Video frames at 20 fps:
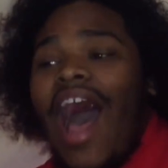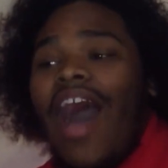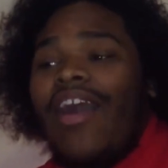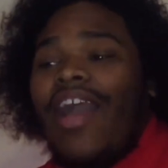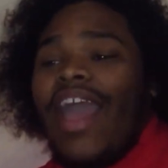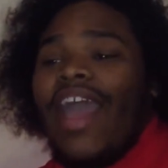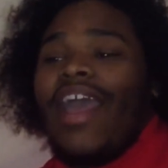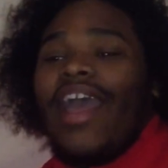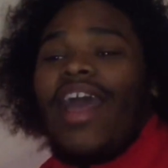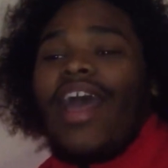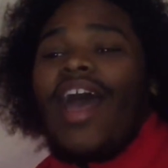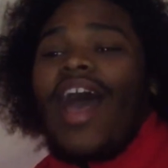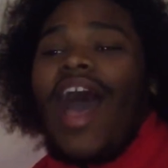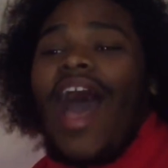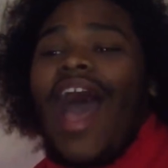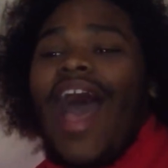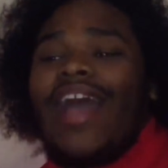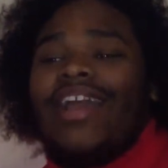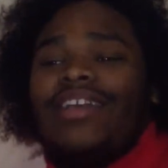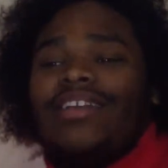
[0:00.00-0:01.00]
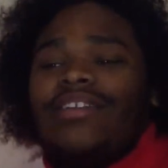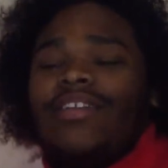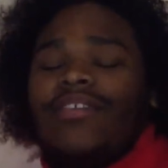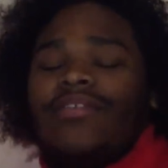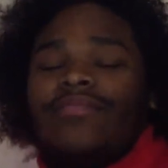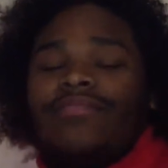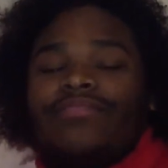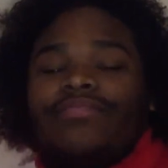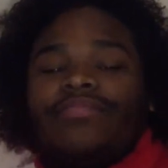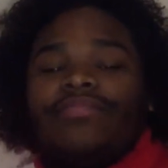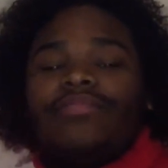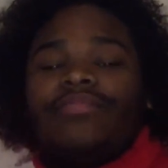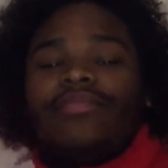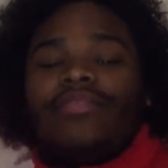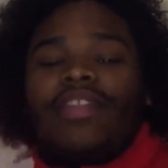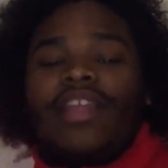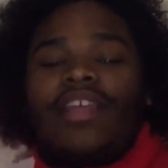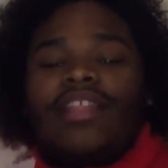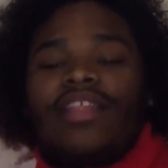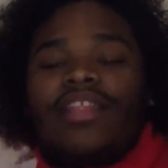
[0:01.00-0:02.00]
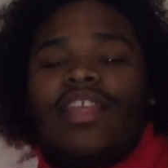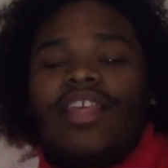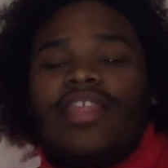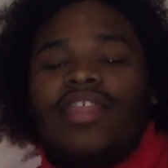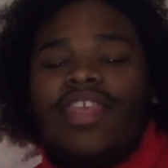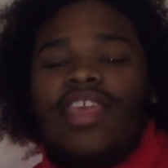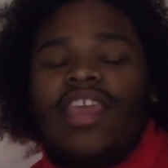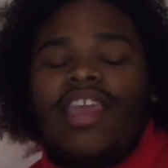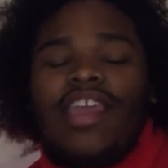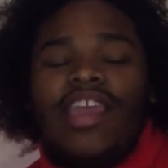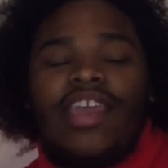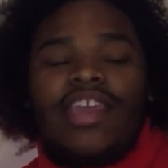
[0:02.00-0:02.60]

Okay, I, the thing